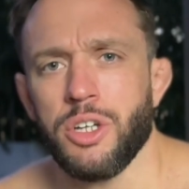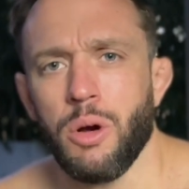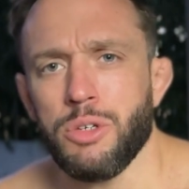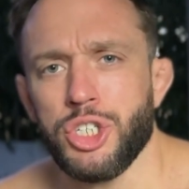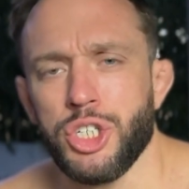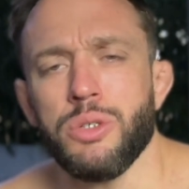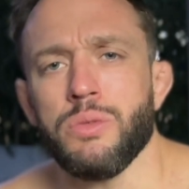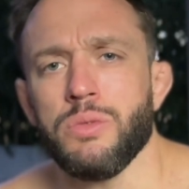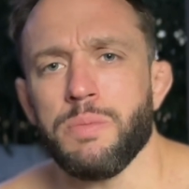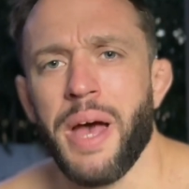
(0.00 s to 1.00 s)
Don't
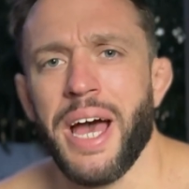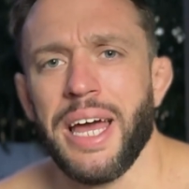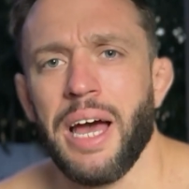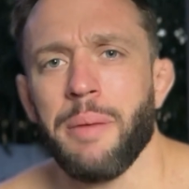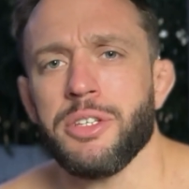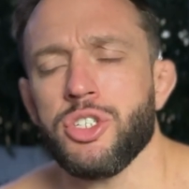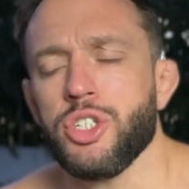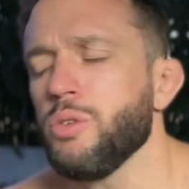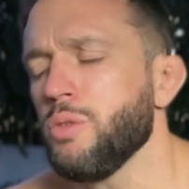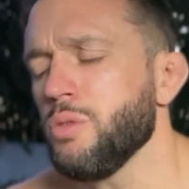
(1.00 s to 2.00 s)
choose bad habits.
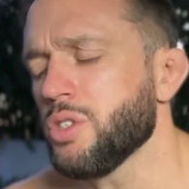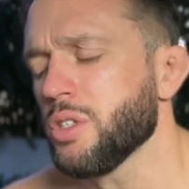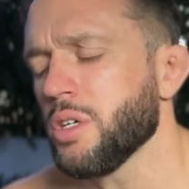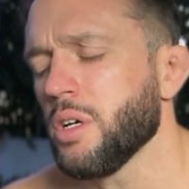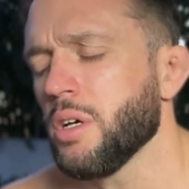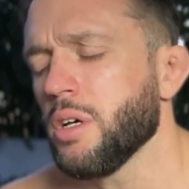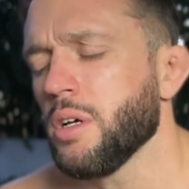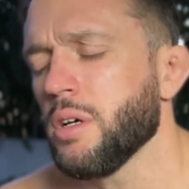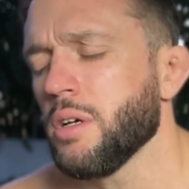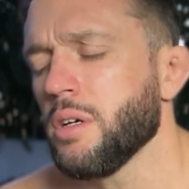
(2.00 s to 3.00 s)
Choose
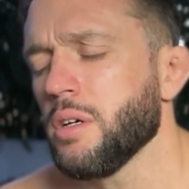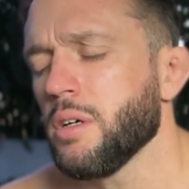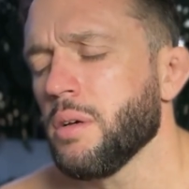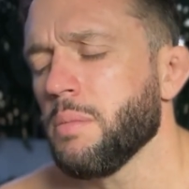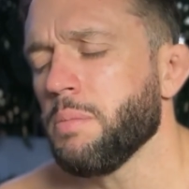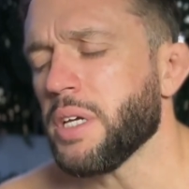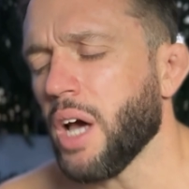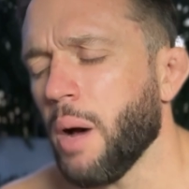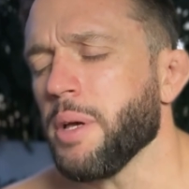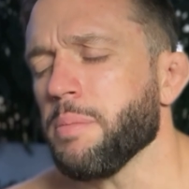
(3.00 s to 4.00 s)

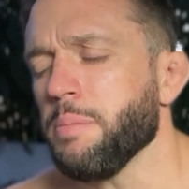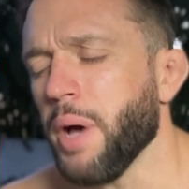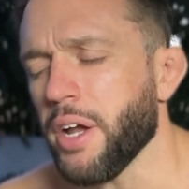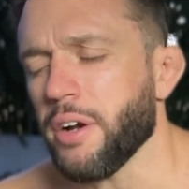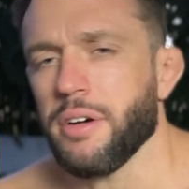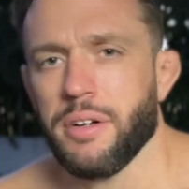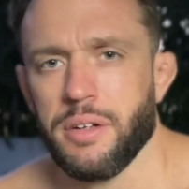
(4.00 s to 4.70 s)
becoming better.